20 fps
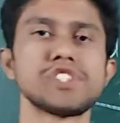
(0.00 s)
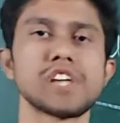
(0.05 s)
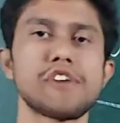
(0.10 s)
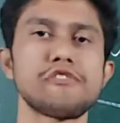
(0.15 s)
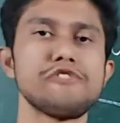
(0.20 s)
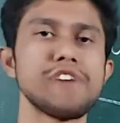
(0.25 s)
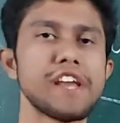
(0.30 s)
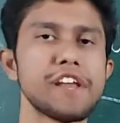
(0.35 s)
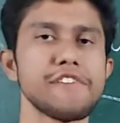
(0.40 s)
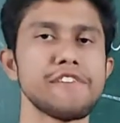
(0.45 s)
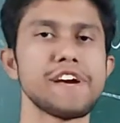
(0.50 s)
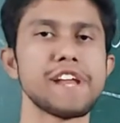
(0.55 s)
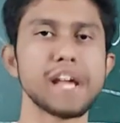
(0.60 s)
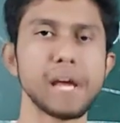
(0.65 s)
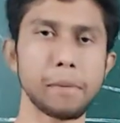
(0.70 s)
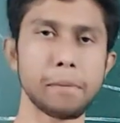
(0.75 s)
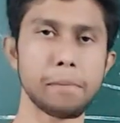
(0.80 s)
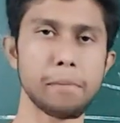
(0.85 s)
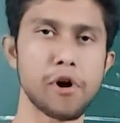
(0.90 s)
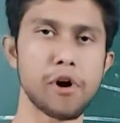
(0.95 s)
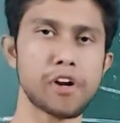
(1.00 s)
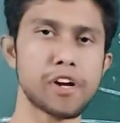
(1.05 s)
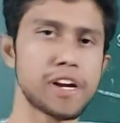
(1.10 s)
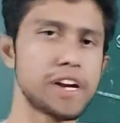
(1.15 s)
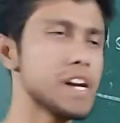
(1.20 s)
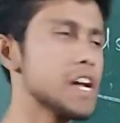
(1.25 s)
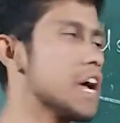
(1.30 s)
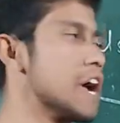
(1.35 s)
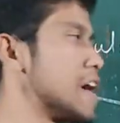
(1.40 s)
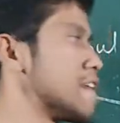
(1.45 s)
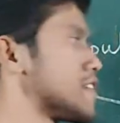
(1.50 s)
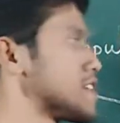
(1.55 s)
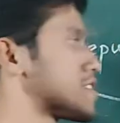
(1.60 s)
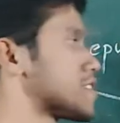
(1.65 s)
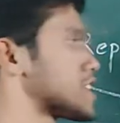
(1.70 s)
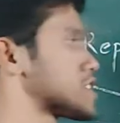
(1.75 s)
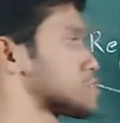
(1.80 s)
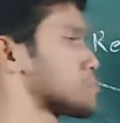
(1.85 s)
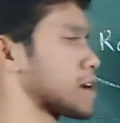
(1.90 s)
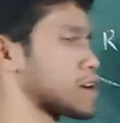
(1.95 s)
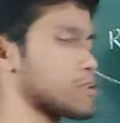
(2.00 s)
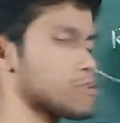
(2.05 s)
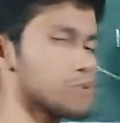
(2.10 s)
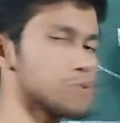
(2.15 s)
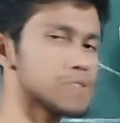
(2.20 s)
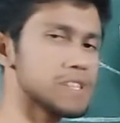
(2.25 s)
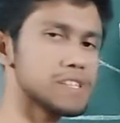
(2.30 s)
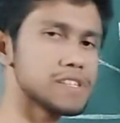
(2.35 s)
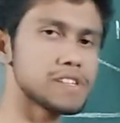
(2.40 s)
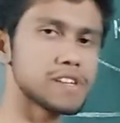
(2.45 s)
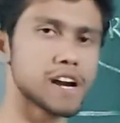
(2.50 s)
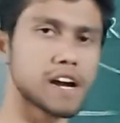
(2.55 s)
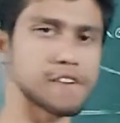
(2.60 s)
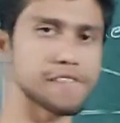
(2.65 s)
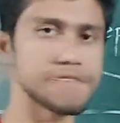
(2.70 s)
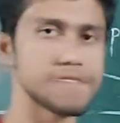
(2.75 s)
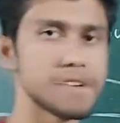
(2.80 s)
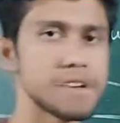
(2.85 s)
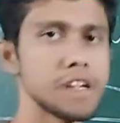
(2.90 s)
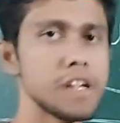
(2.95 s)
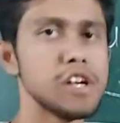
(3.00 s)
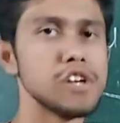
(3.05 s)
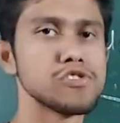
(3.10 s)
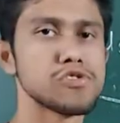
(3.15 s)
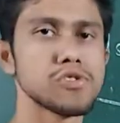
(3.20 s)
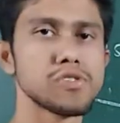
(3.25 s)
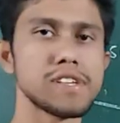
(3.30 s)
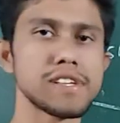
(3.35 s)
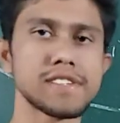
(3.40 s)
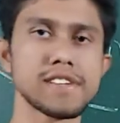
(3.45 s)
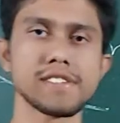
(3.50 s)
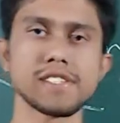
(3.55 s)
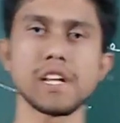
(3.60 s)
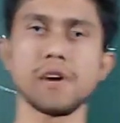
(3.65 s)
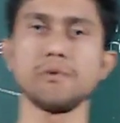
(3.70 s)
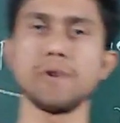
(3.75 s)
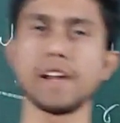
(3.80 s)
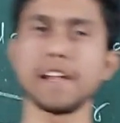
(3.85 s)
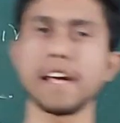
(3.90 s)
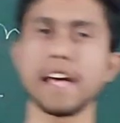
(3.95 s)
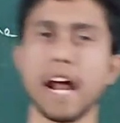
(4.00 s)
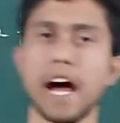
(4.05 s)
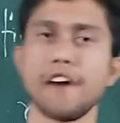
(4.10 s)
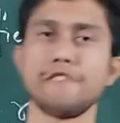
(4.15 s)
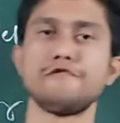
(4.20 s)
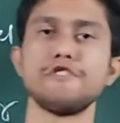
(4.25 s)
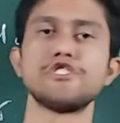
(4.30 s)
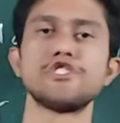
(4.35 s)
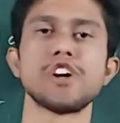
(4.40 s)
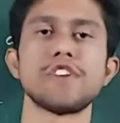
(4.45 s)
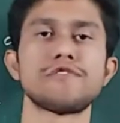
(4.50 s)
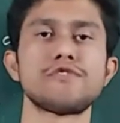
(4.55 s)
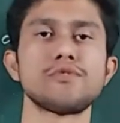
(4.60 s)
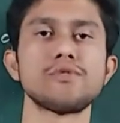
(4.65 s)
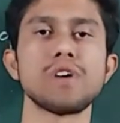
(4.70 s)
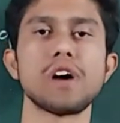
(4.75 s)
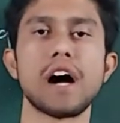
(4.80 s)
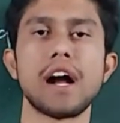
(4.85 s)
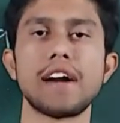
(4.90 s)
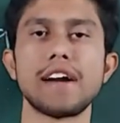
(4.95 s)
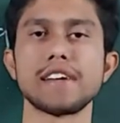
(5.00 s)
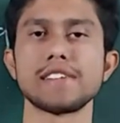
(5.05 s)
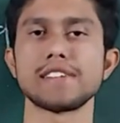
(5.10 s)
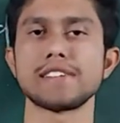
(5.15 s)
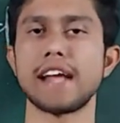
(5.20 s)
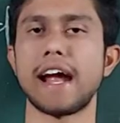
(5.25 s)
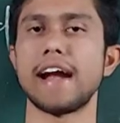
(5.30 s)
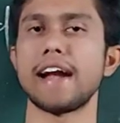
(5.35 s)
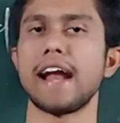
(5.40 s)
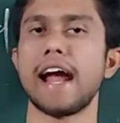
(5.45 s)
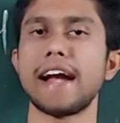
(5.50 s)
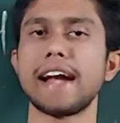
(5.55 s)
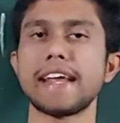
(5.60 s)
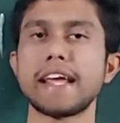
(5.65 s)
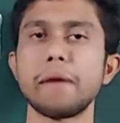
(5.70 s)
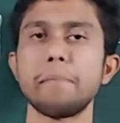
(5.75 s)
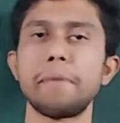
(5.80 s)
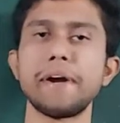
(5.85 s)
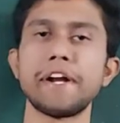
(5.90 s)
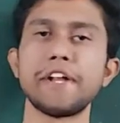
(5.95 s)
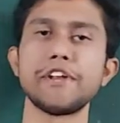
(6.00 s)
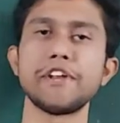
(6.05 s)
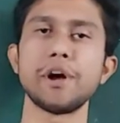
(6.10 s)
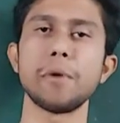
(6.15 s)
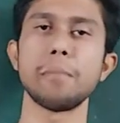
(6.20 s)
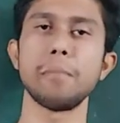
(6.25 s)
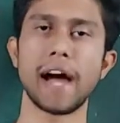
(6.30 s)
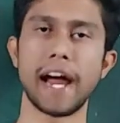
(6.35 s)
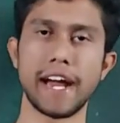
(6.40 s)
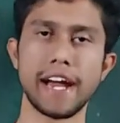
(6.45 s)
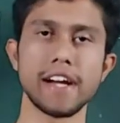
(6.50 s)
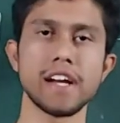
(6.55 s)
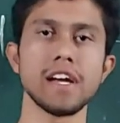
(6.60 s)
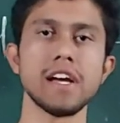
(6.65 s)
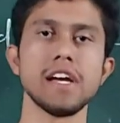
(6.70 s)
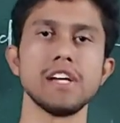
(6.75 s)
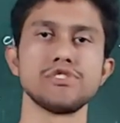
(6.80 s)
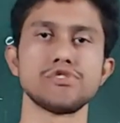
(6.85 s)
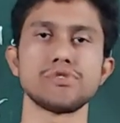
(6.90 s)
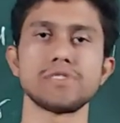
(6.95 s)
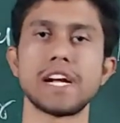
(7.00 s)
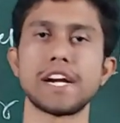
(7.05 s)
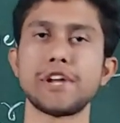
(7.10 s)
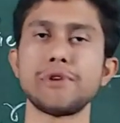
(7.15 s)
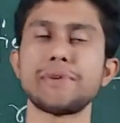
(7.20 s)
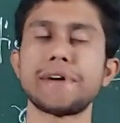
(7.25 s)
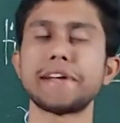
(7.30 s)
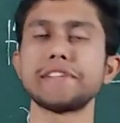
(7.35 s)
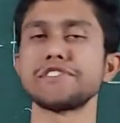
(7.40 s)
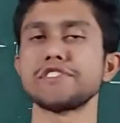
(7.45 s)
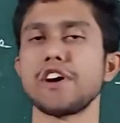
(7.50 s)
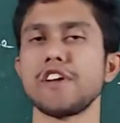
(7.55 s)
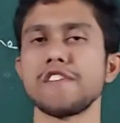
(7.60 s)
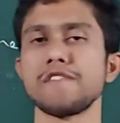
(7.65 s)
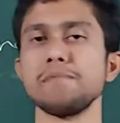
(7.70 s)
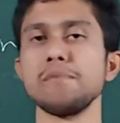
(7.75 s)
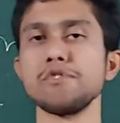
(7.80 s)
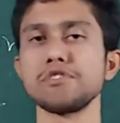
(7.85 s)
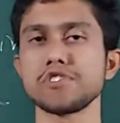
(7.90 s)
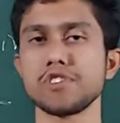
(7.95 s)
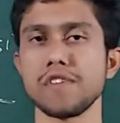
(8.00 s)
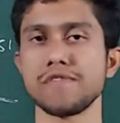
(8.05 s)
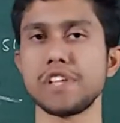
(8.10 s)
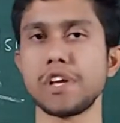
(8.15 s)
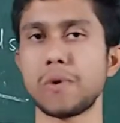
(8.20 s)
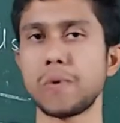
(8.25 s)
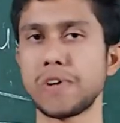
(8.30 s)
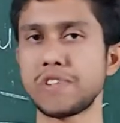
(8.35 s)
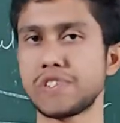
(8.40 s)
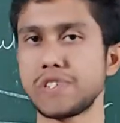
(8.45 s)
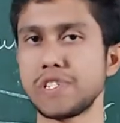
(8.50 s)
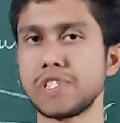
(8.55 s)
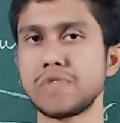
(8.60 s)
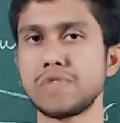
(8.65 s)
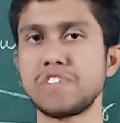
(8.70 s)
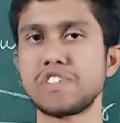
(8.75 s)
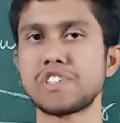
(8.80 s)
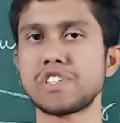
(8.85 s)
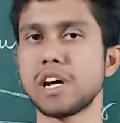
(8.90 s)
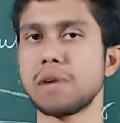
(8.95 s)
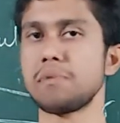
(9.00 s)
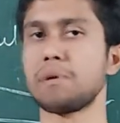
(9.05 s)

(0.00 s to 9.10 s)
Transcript: which are very, very important with respect to this graph. So this is the one graph which you have to understand and keep it in your mind so that you can solve most of the questions which